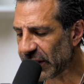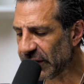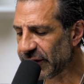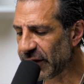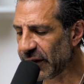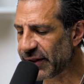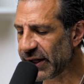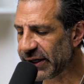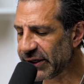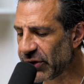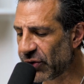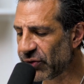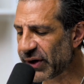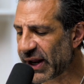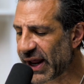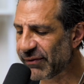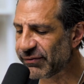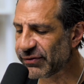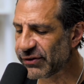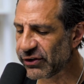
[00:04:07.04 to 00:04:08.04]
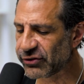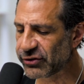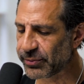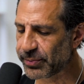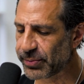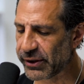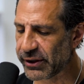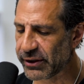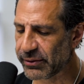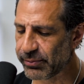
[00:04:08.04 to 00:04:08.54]
that they don't have
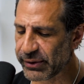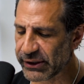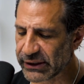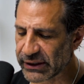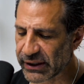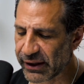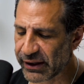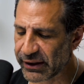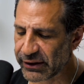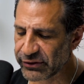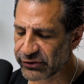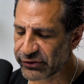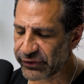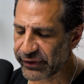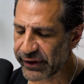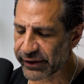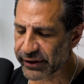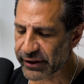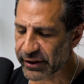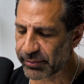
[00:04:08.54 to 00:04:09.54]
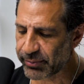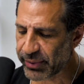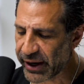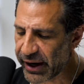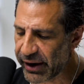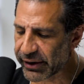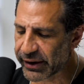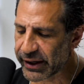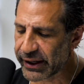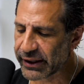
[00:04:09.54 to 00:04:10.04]
discipline because they're
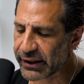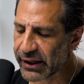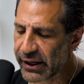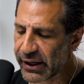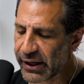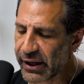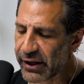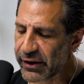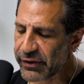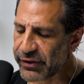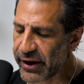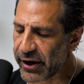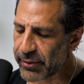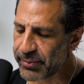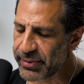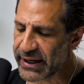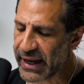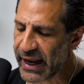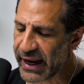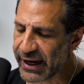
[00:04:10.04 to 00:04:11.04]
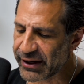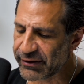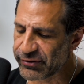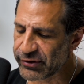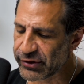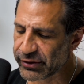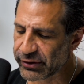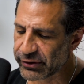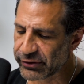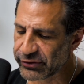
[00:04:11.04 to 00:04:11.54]
comparing their
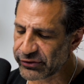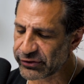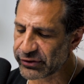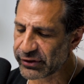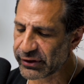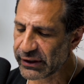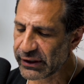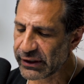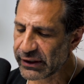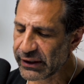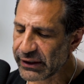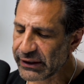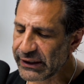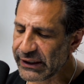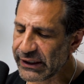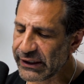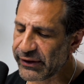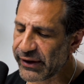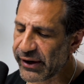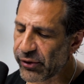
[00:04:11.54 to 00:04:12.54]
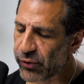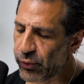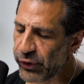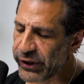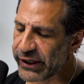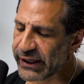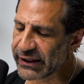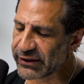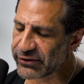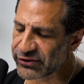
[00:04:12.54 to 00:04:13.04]
behaviors in their
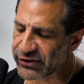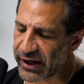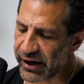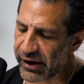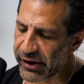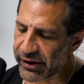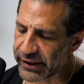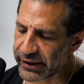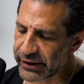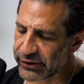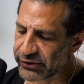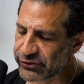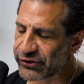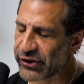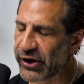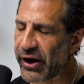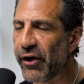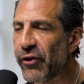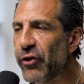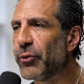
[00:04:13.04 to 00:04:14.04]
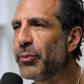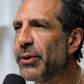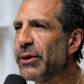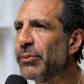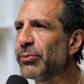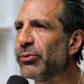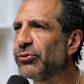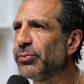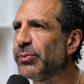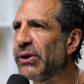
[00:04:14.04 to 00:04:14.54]
weakest areas to other
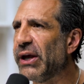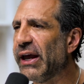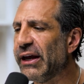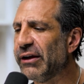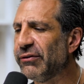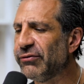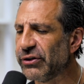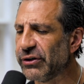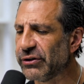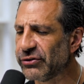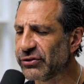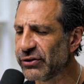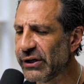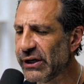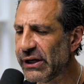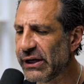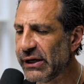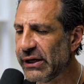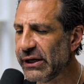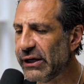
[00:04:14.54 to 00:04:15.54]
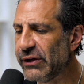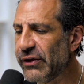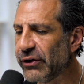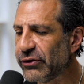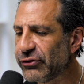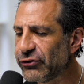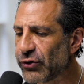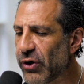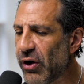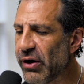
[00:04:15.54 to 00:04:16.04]
people's behaviors in their
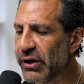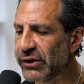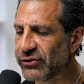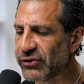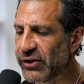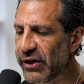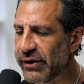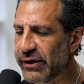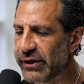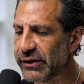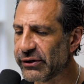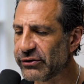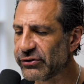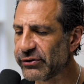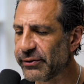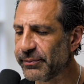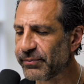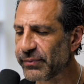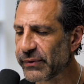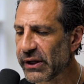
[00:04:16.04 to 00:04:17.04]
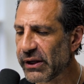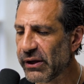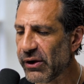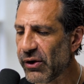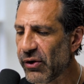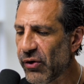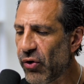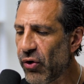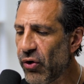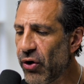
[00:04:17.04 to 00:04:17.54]
strongest areas.
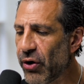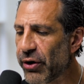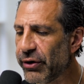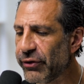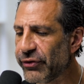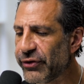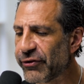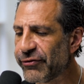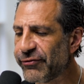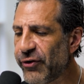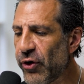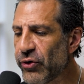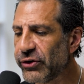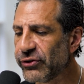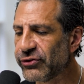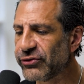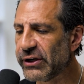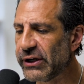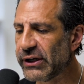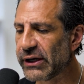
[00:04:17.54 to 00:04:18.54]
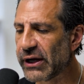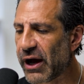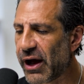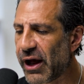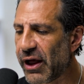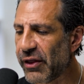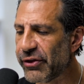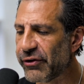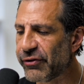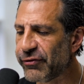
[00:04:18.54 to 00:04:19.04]
Or they're focusing
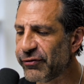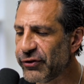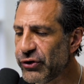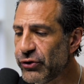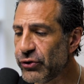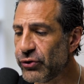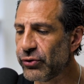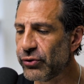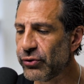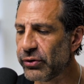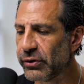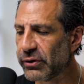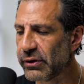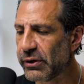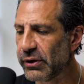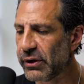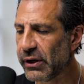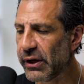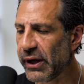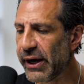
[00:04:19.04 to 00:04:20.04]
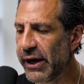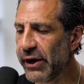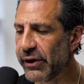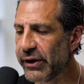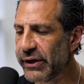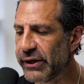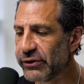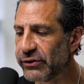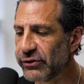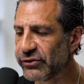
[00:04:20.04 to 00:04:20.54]
on the few
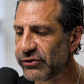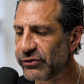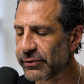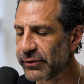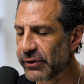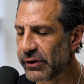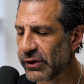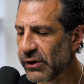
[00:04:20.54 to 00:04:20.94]
areas